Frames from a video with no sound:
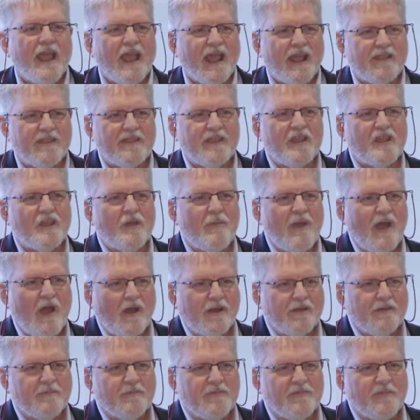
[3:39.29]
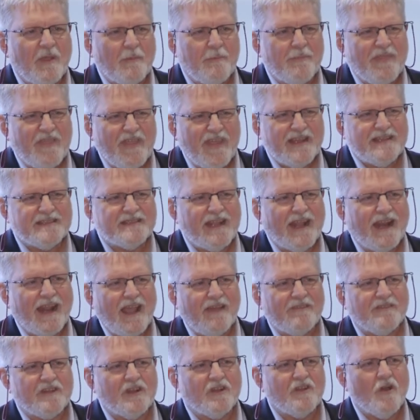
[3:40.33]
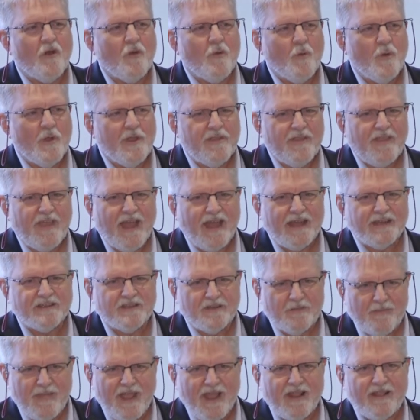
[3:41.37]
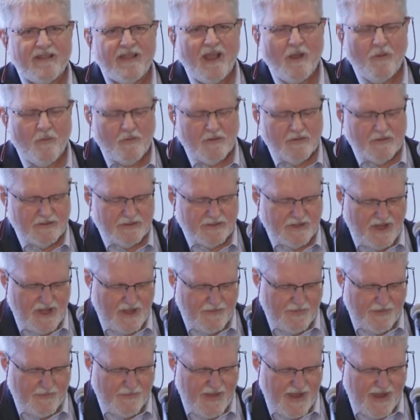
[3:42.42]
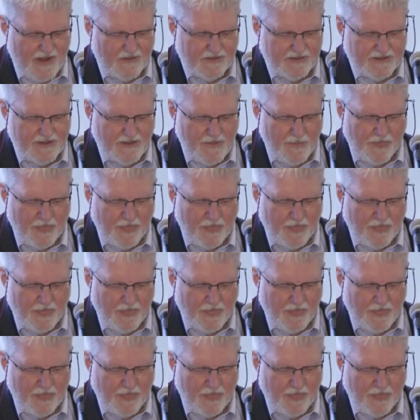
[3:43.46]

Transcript: and think about the things that have to go with that to make that world come about.